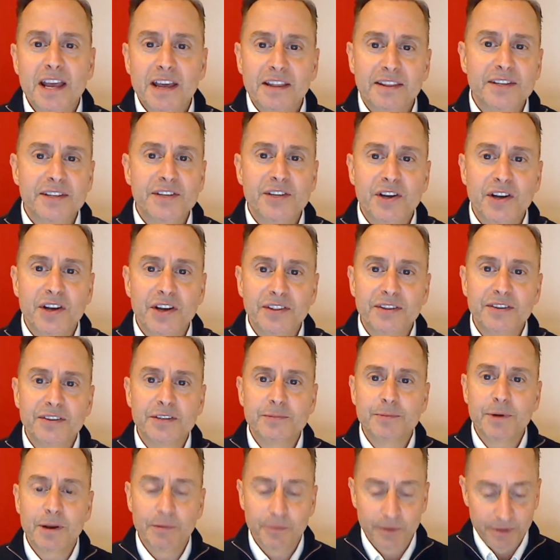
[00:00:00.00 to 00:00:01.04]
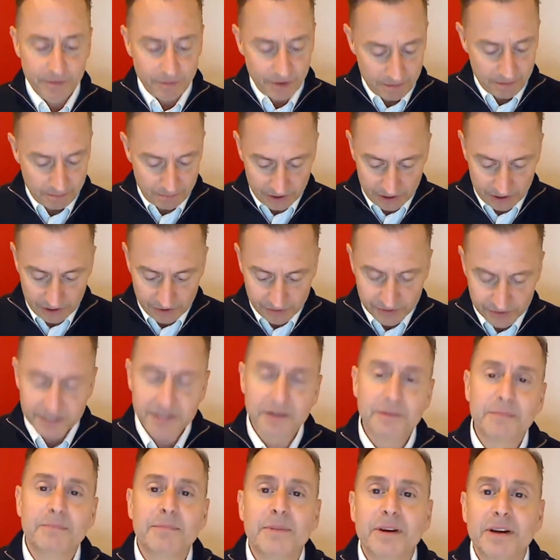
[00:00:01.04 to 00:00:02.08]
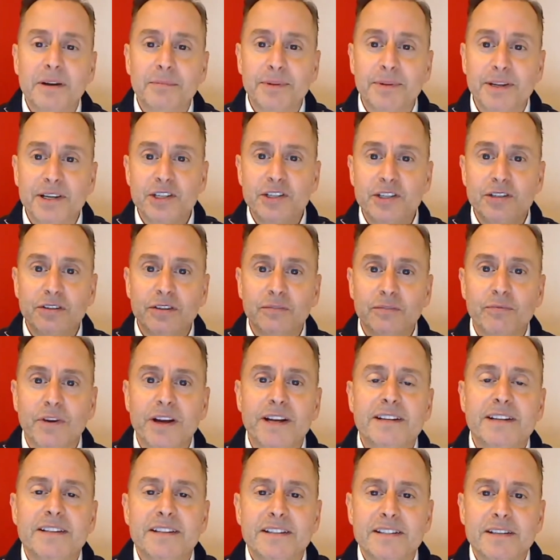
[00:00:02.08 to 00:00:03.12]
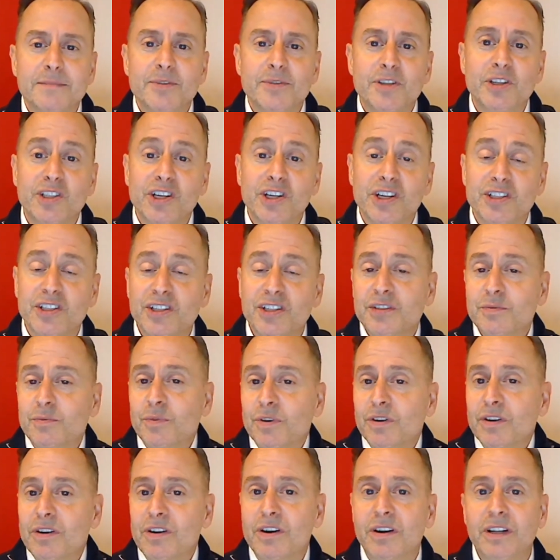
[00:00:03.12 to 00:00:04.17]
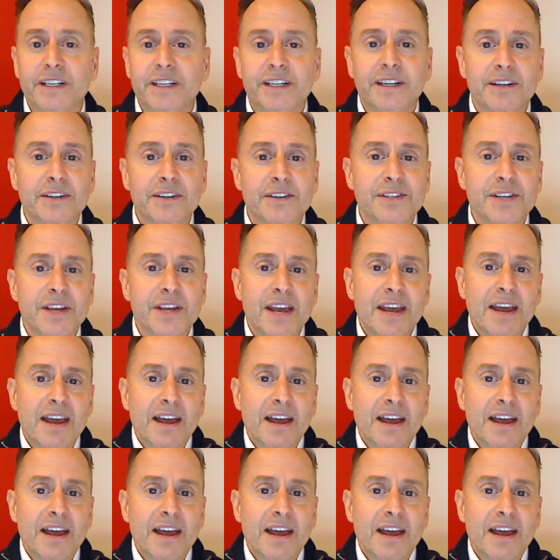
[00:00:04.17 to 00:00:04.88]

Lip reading: this on, there's probably right below some place you could write some suggestions. We're all ears.